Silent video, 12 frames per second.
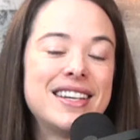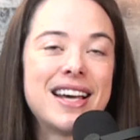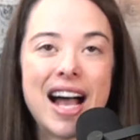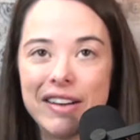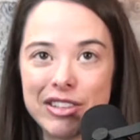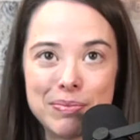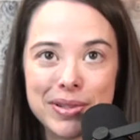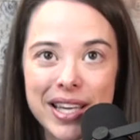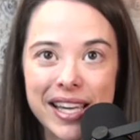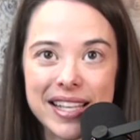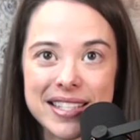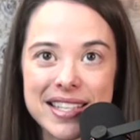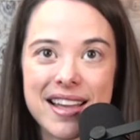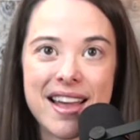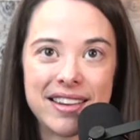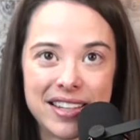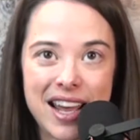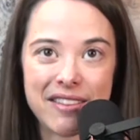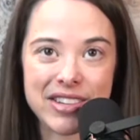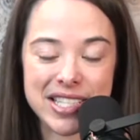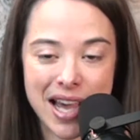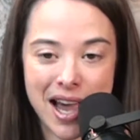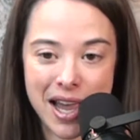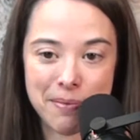every place and at every
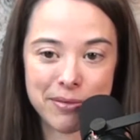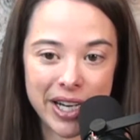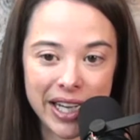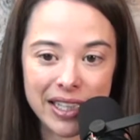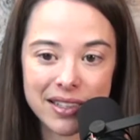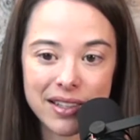time, right?